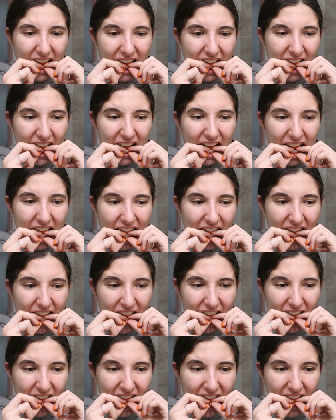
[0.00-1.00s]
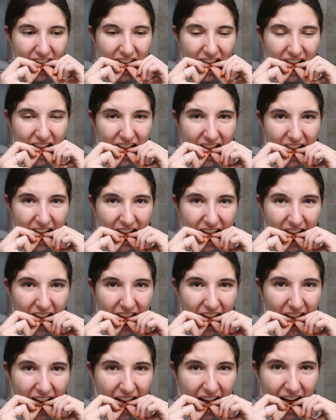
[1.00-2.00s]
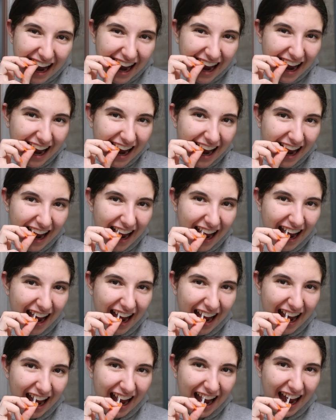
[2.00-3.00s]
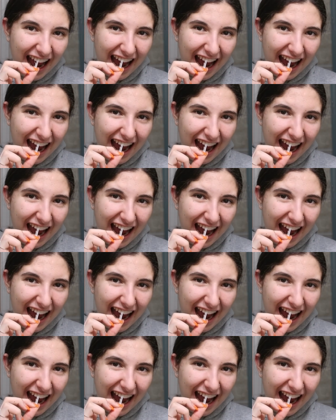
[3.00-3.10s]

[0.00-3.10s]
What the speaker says: (no one is talking)